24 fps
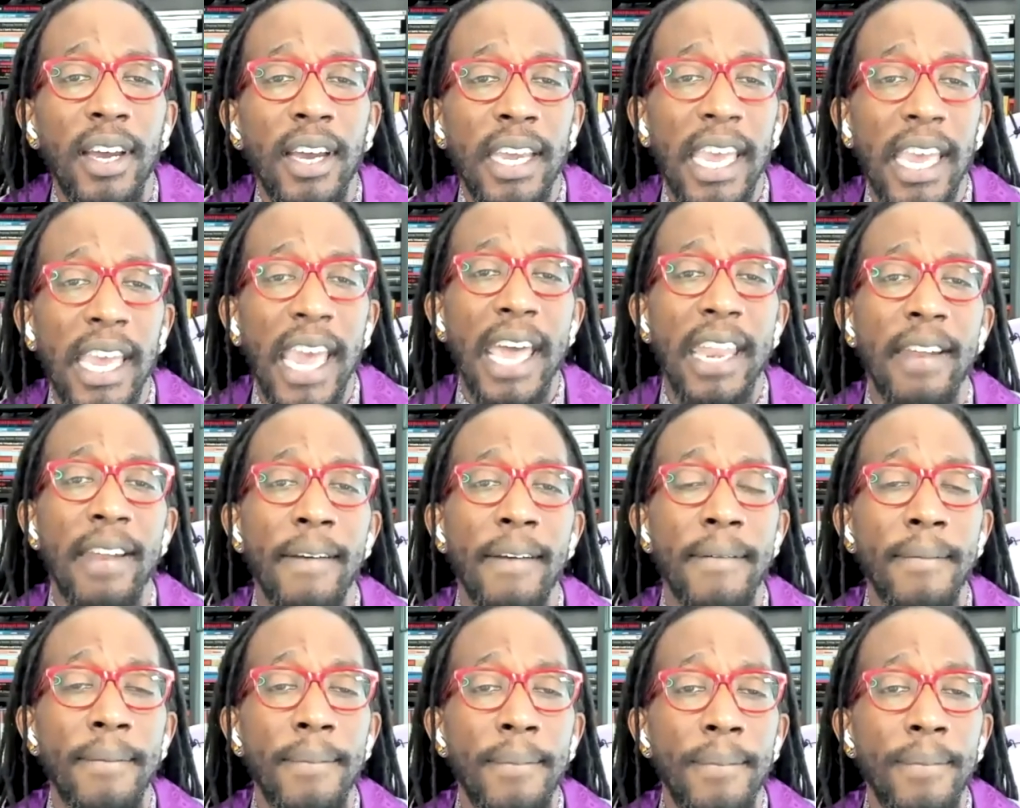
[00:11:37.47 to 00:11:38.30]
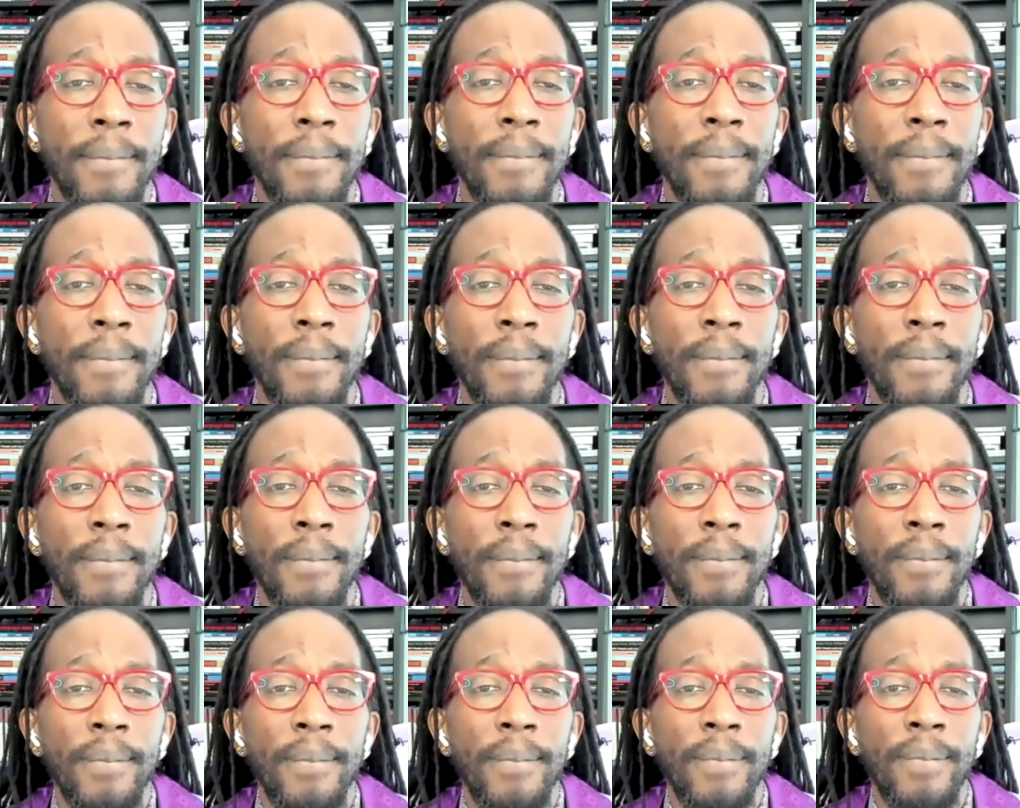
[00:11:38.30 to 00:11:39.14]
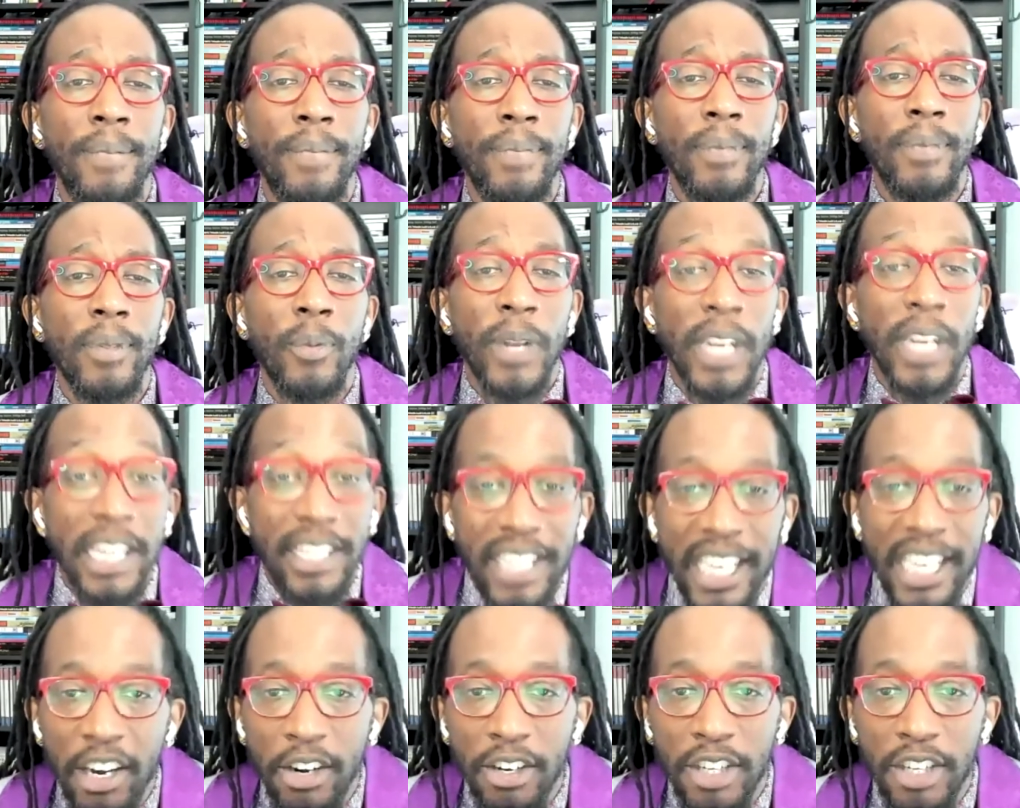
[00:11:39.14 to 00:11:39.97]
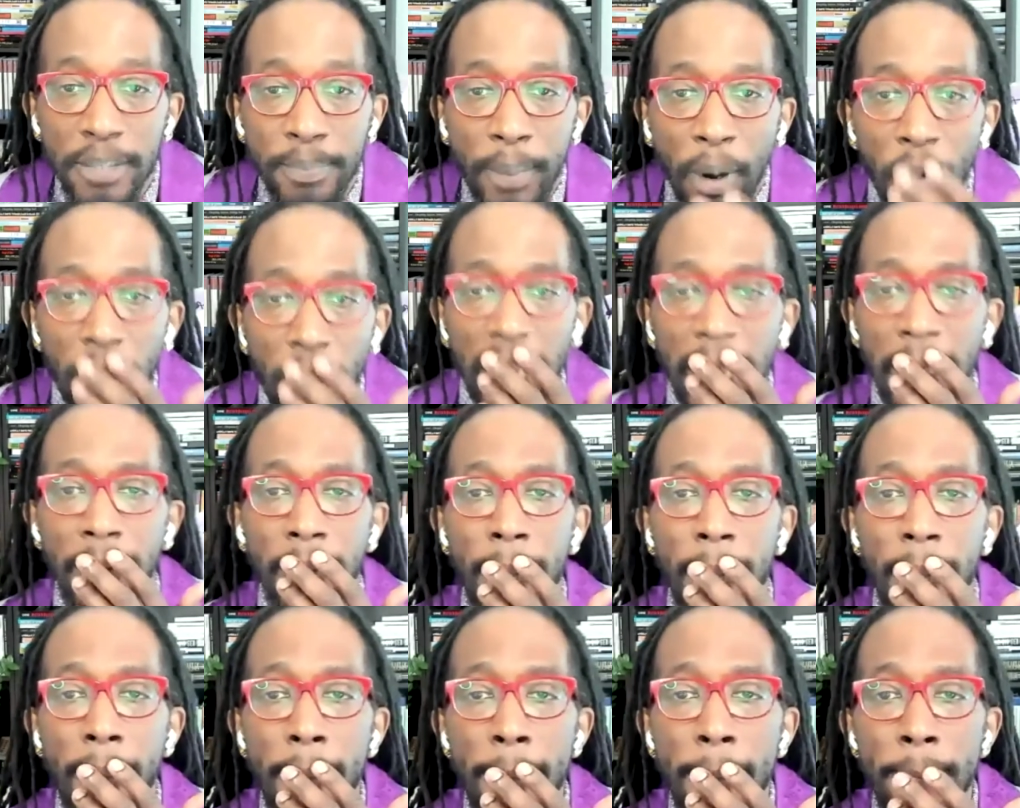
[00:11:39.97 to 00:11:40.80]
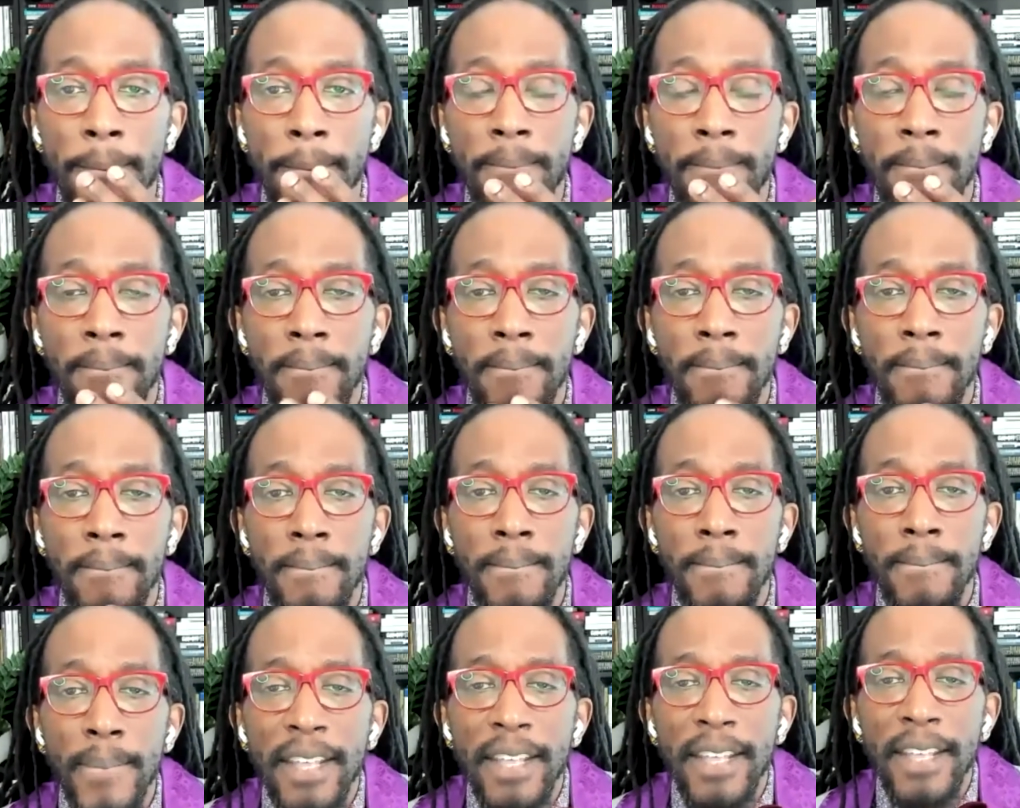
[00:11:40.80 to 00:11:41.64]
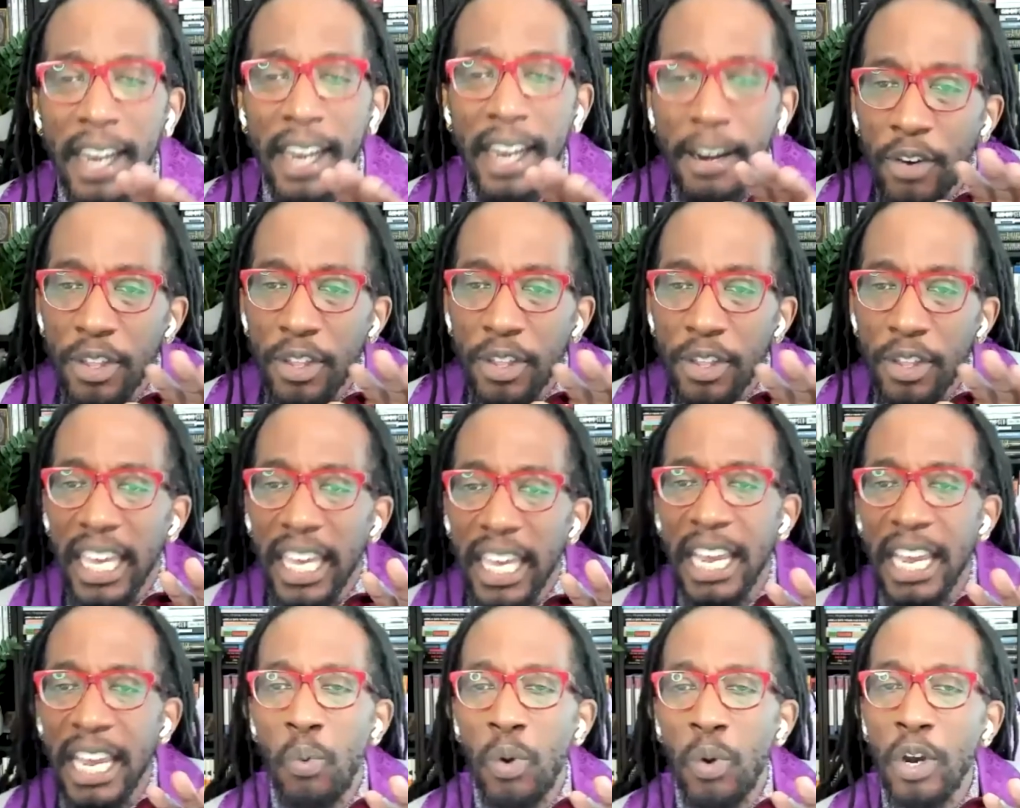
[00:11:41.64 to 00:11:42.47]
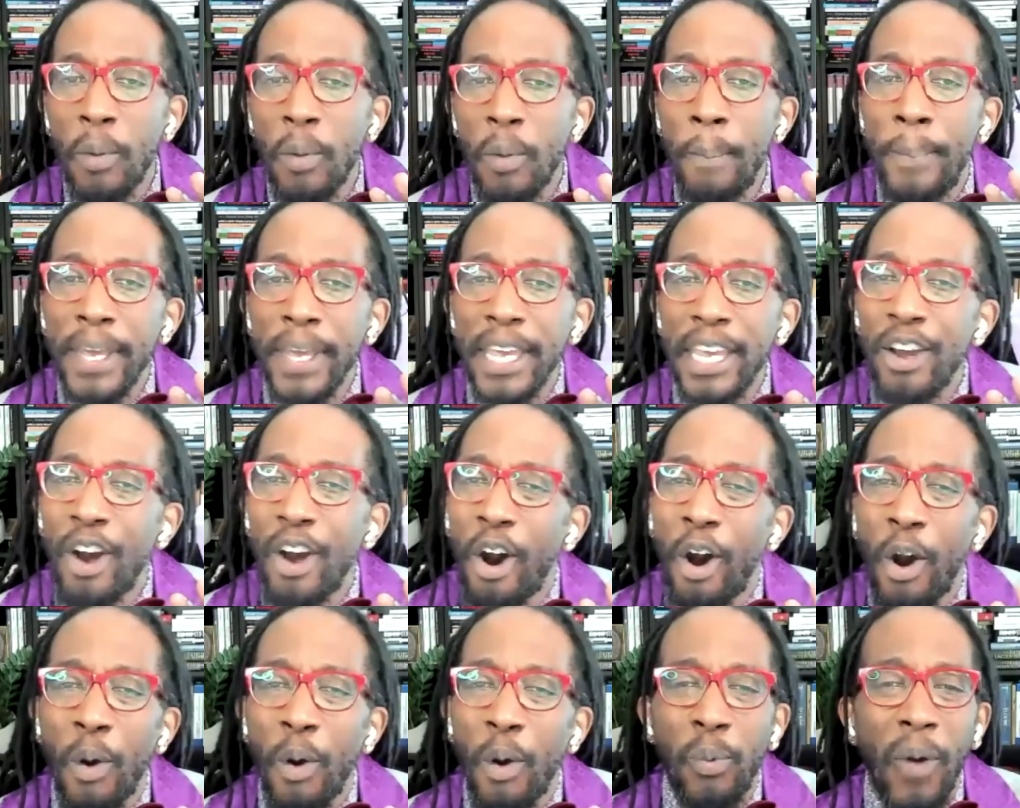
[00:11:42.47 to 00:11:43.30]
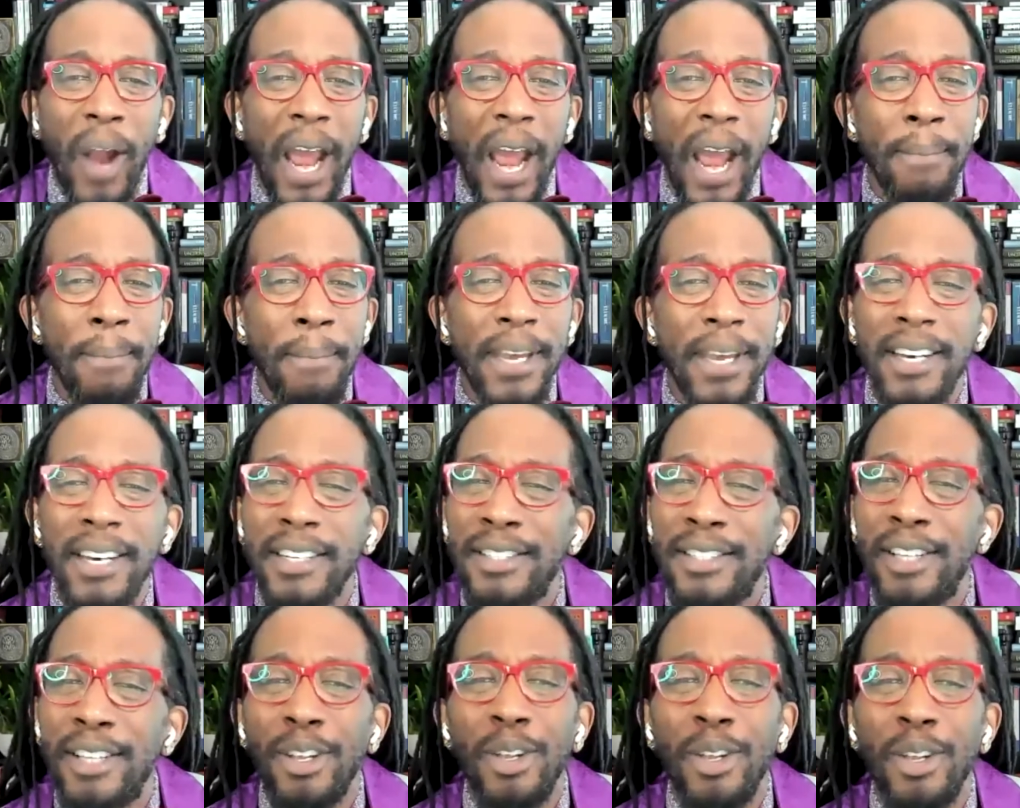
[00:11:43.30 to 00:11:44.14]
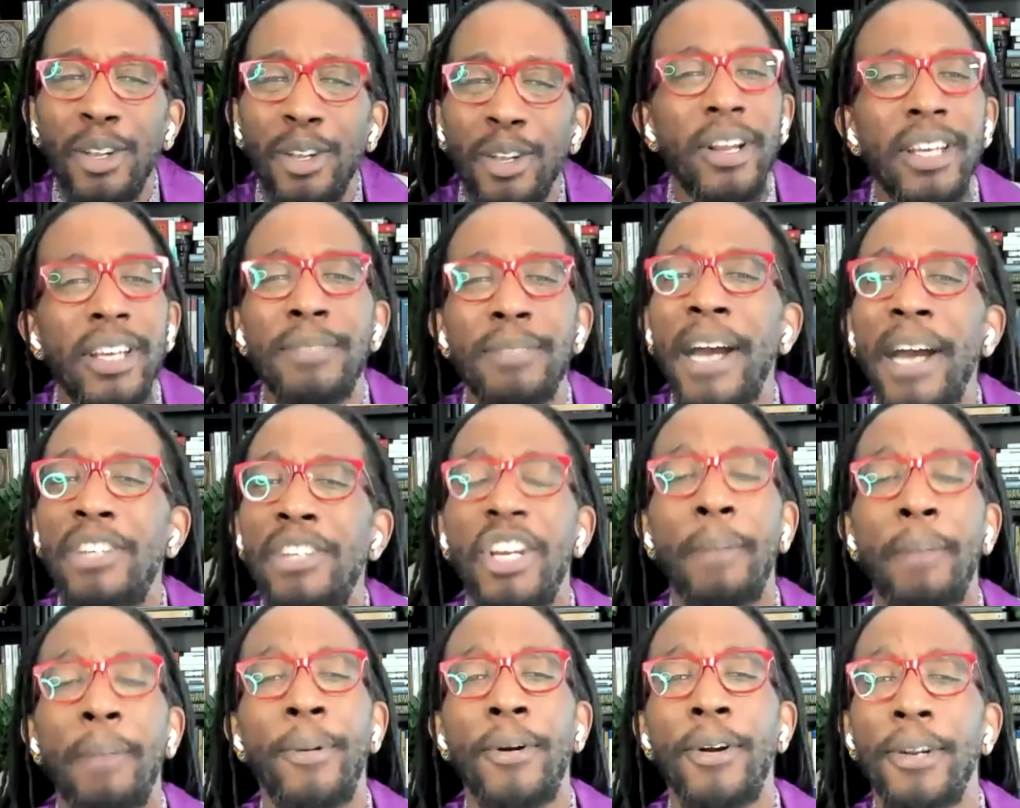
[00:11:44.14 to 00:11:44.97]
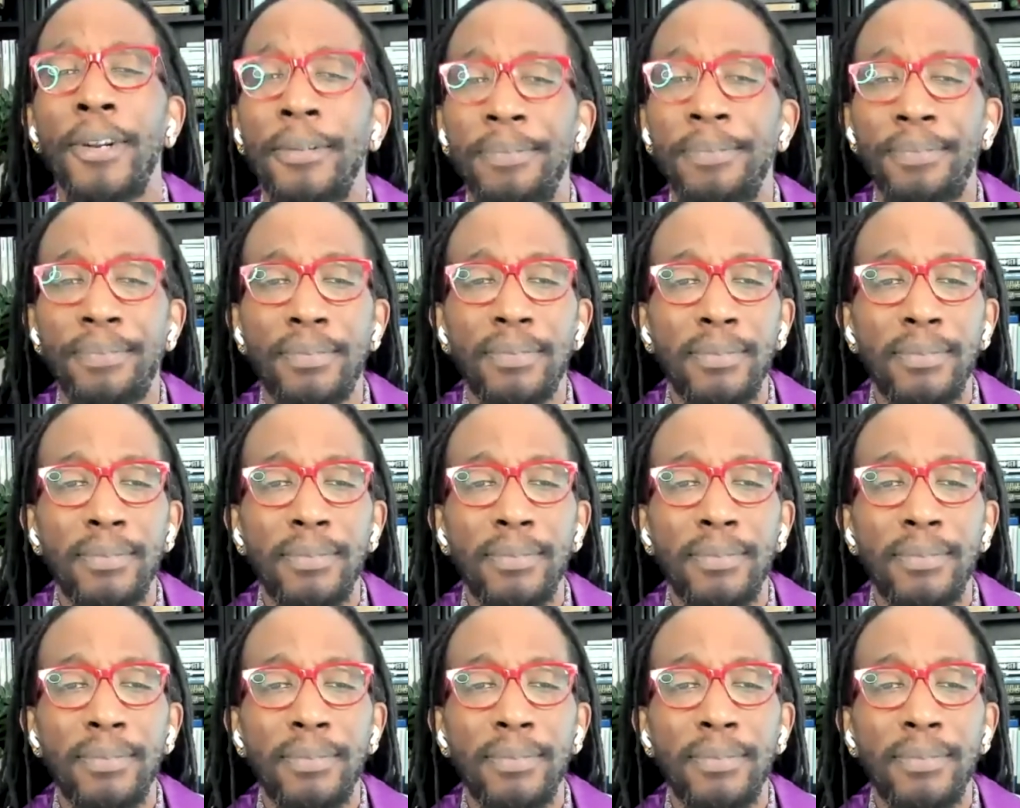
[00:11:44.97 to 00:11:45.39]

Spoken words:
Again, we need to hear spoken that everything will be all right, because the Lord is my shepherd.